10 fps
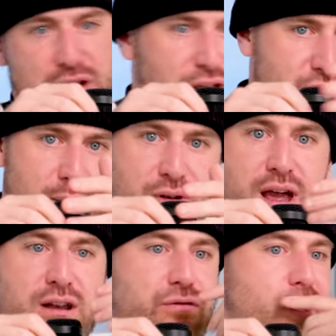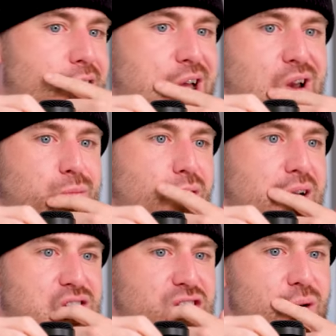He's like, he's coming down. He's flying down in his
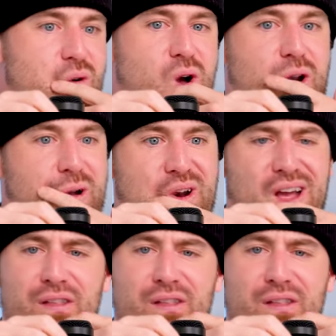private jet. We're all gonna go